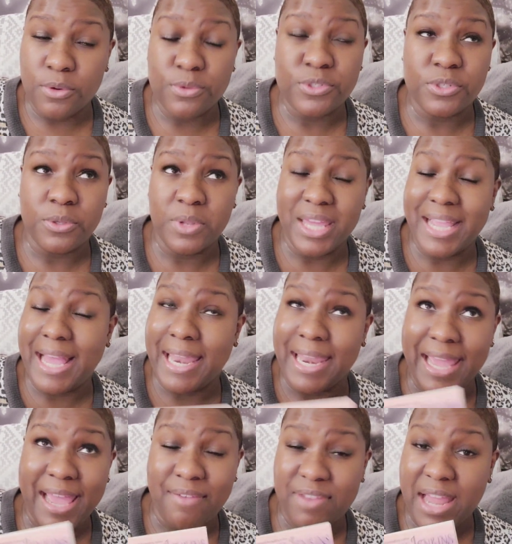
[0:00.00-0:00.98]
so they kind of
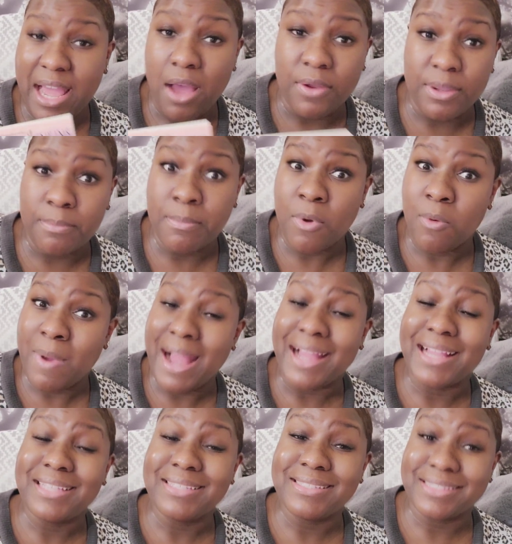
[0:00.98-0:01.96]
have it out, and Mariah
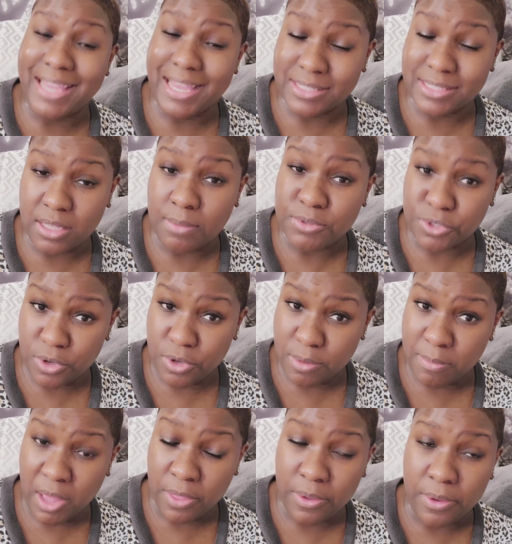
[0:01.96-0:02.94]
stands up to her
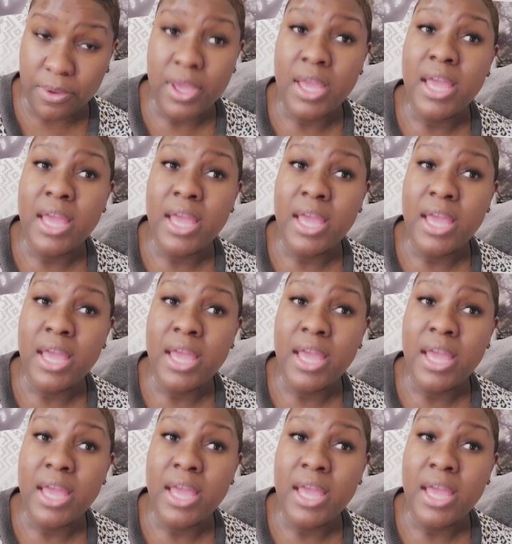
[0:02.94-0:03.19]
mother,